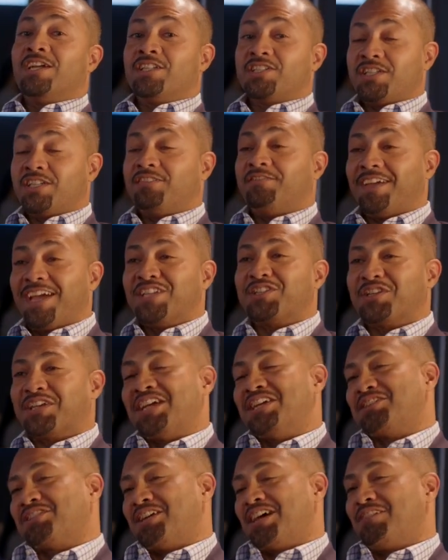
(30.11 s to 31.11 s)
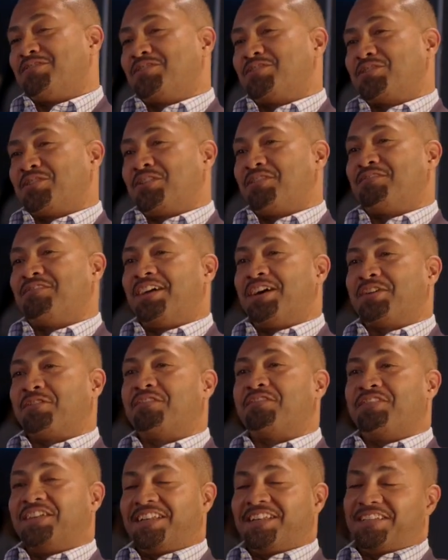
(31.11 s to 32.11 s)
Chief Education Officer, and founder
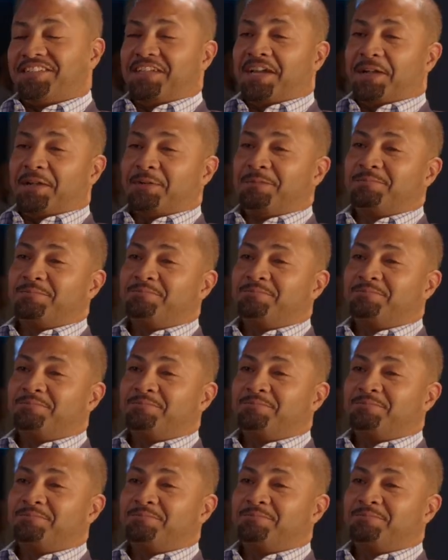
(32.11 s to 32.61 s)
of Finlit Tech.